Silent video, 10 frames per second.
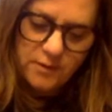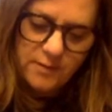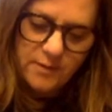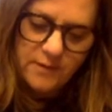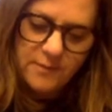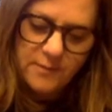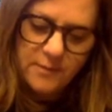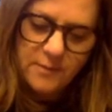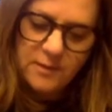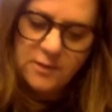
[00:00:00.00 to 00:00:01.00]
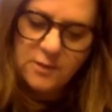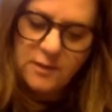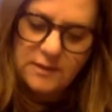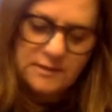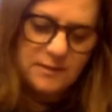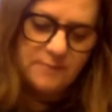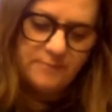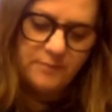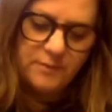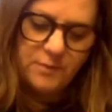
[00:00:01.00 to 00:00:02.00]
and made them commit great sin.
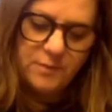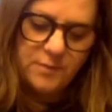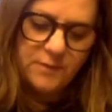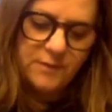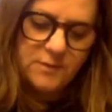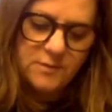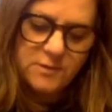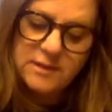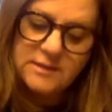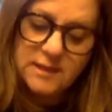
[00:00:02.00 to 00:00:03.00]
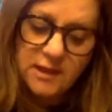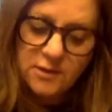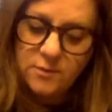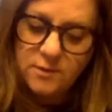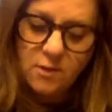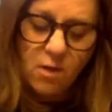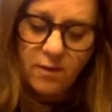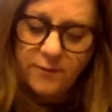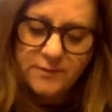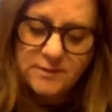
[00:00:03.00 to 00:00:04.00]
The people of Israel continued in
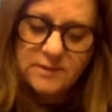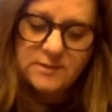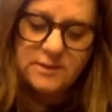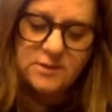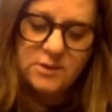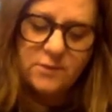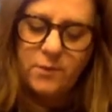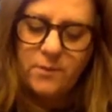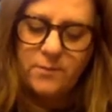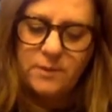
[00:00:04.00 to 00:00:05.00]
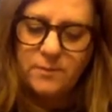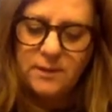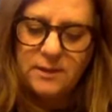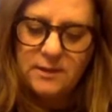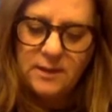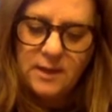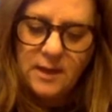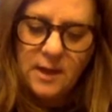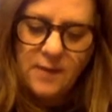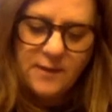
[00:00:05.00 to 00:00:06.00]
all the sins that Jeroboam committed.
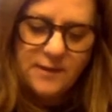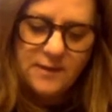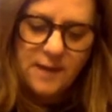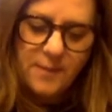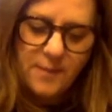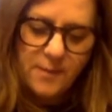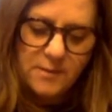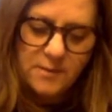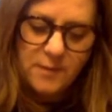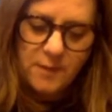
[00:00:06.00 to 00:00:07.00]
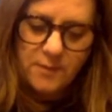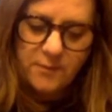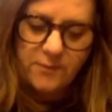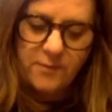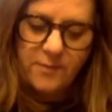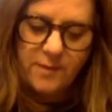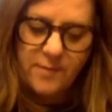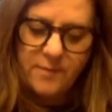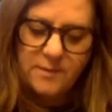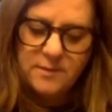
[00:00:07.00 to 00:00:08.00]
They did not depart from
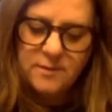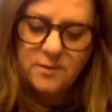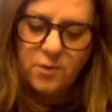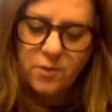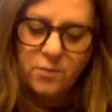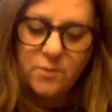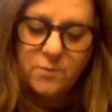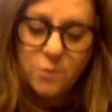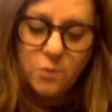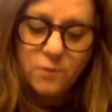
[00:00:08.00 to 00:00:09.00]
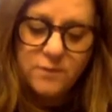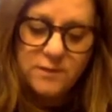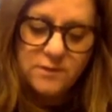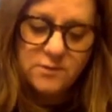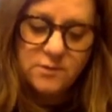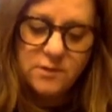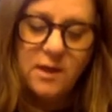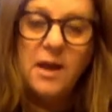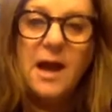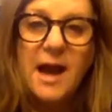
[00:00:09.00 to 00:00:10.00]
them until the Lord removed Israel
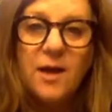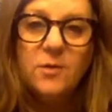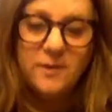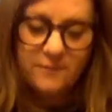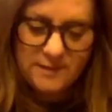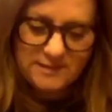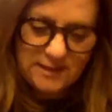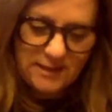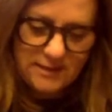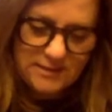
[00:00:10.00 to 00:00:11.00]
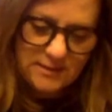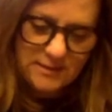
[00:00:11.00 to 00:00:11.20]
out of his sight,